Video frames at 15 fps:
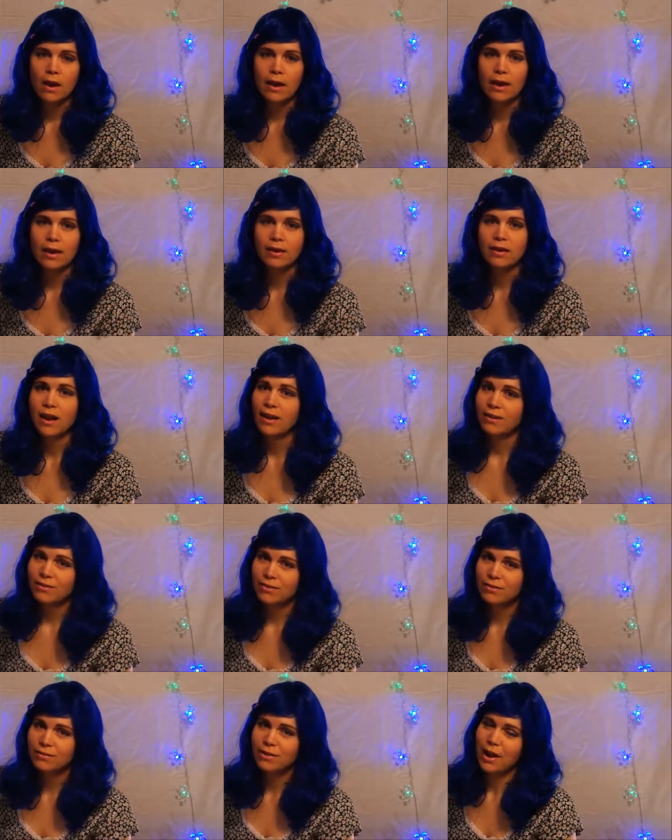And
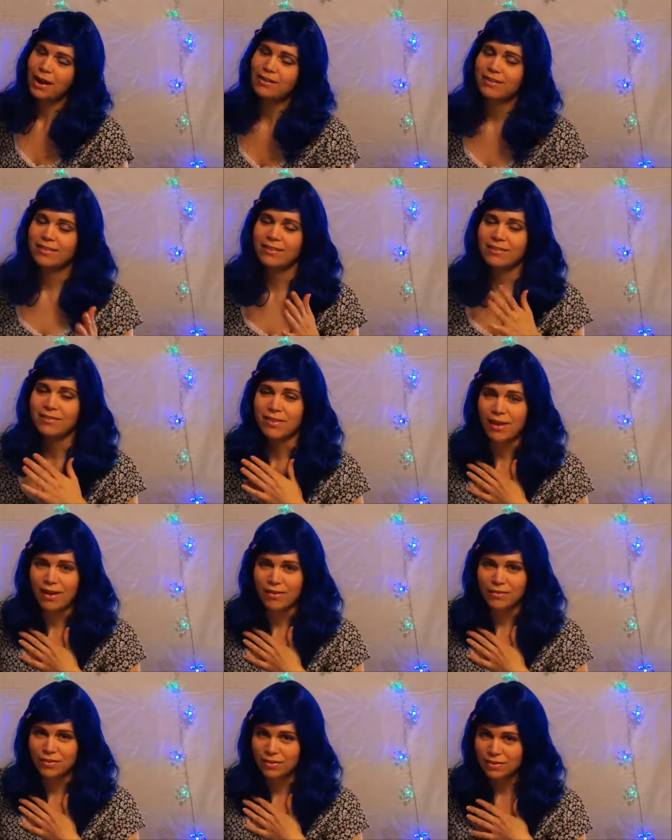I just
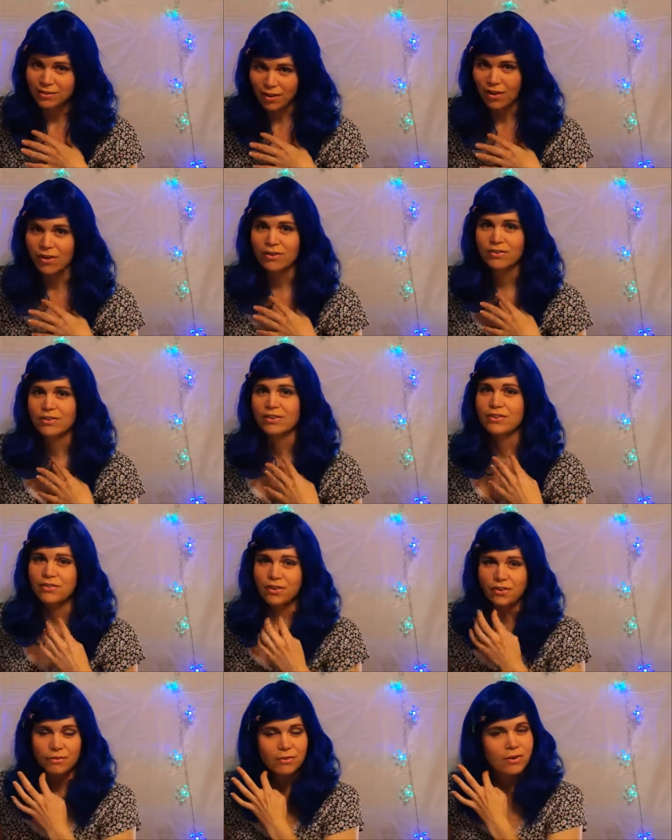love stars in
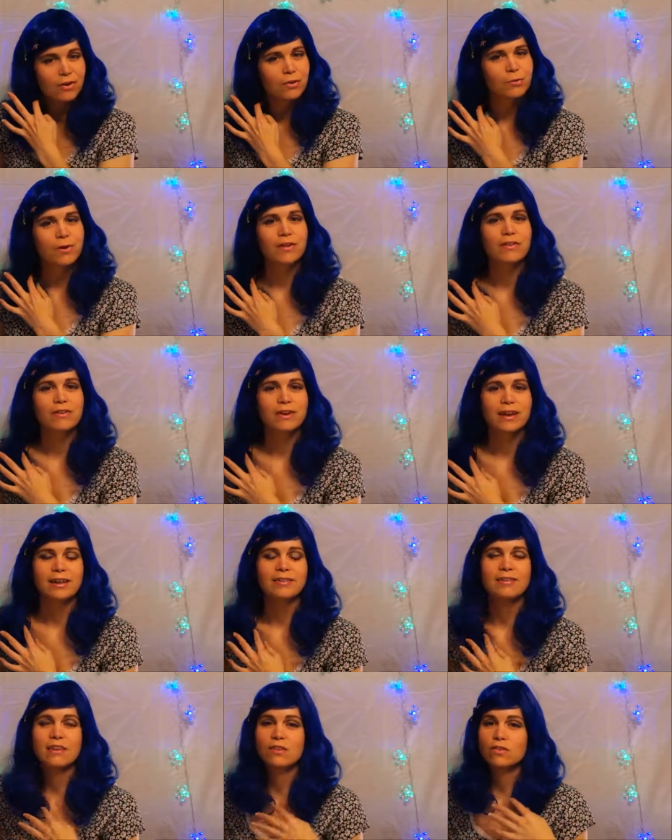general, whether
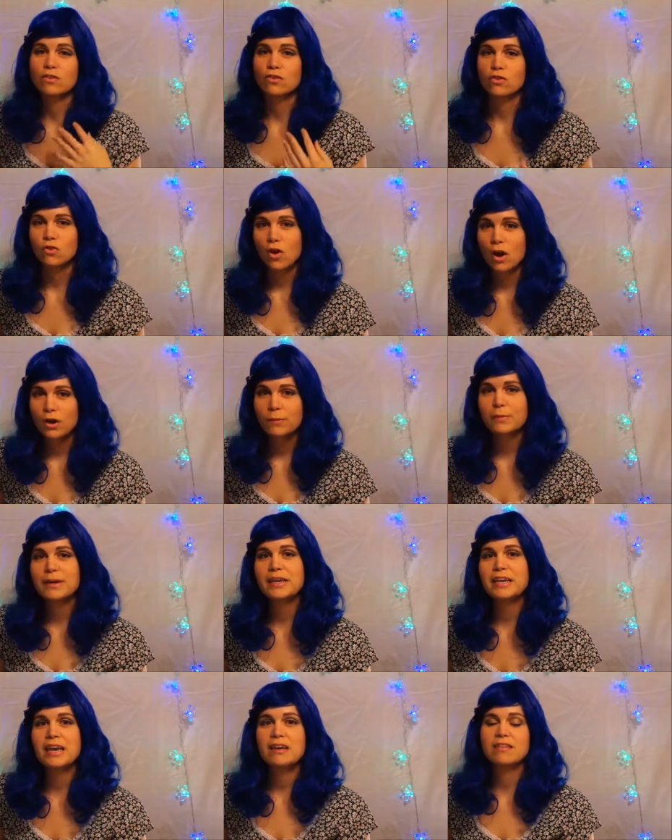it's
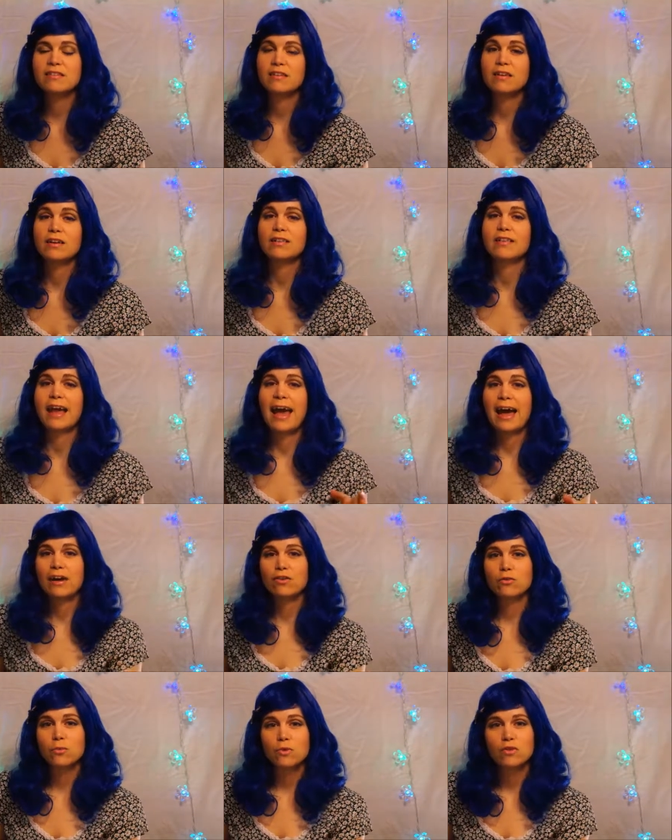astronomy and studying the
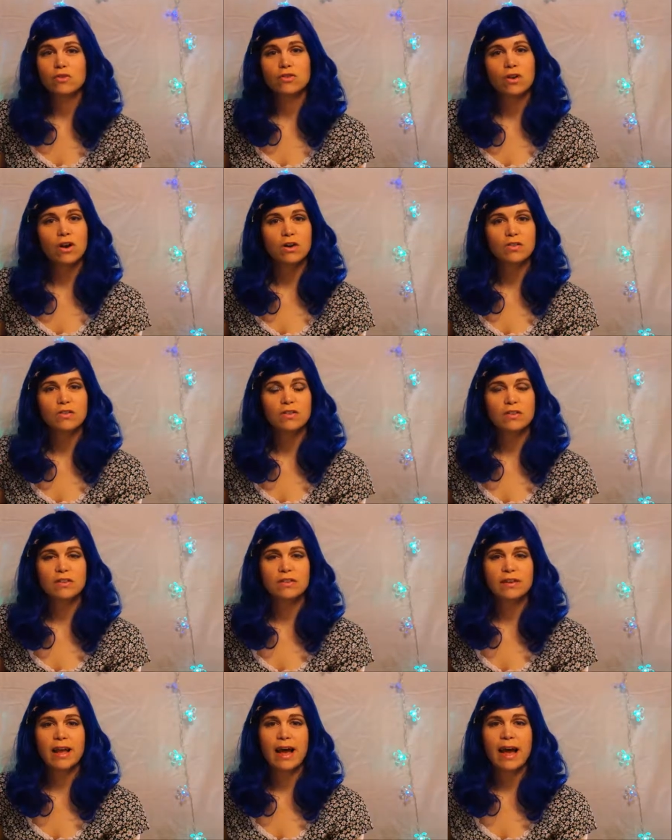actual stars in
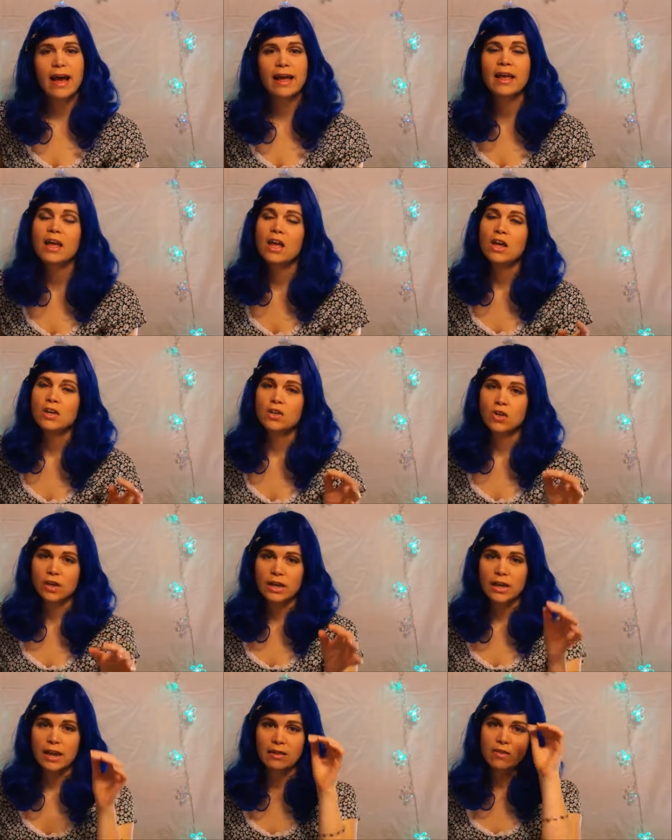the sky,
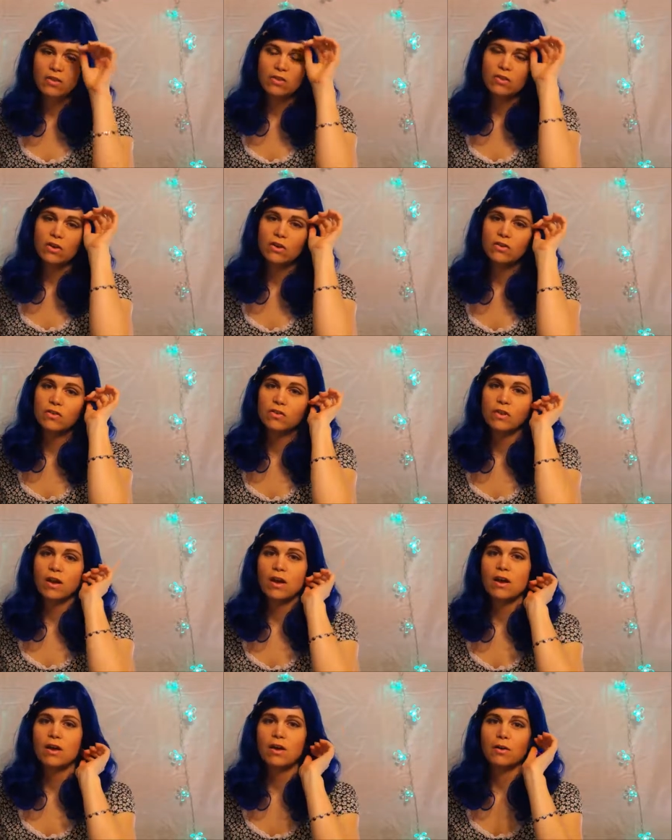looking at the stars
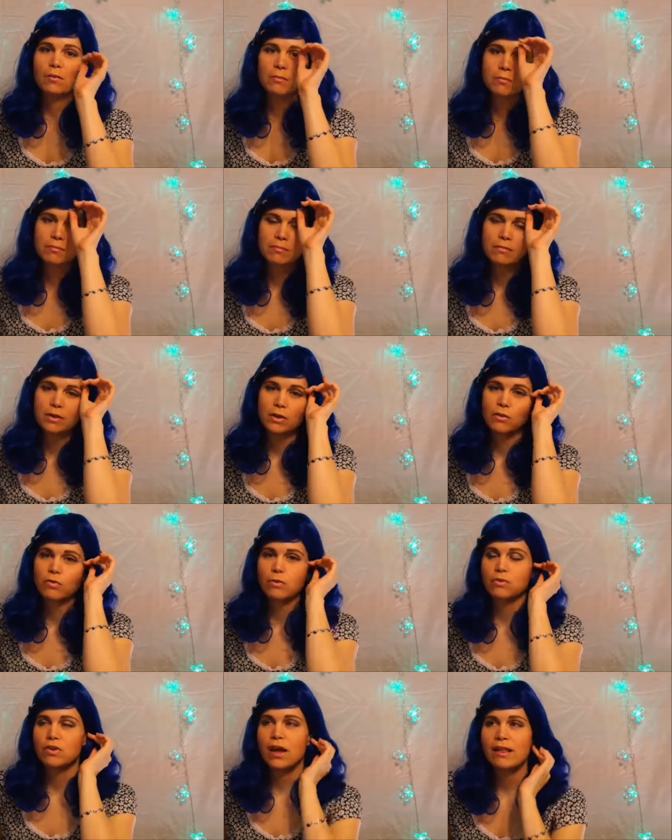
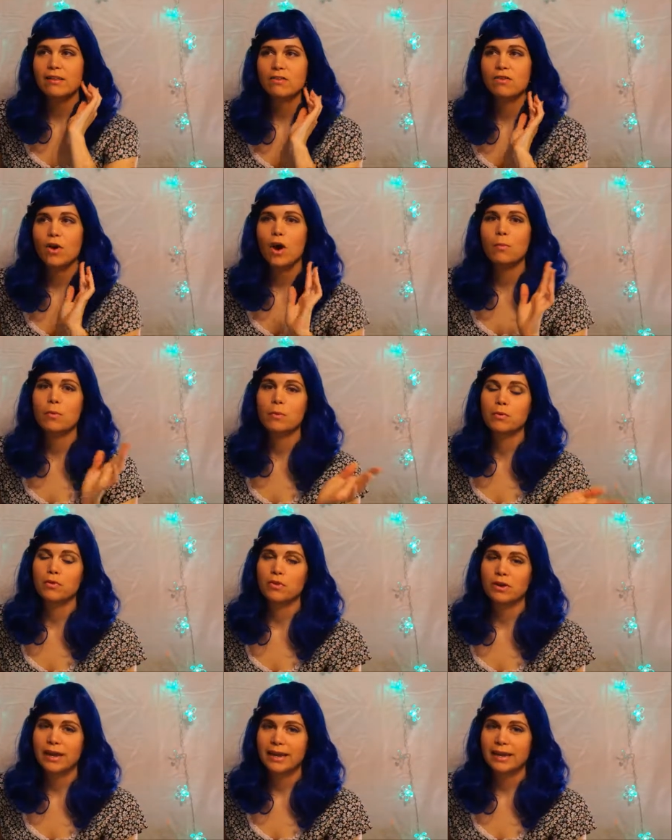through a telescope or
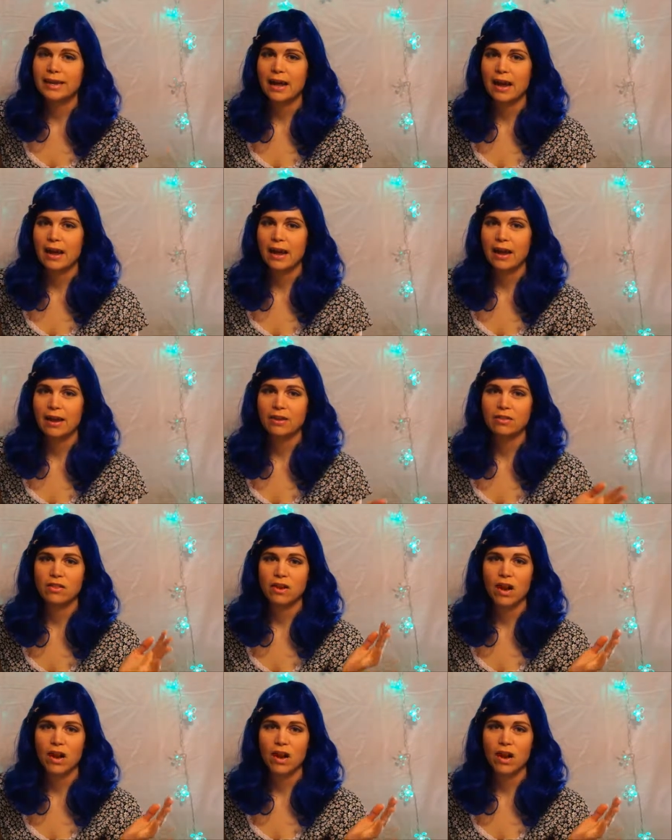with your naked eye, the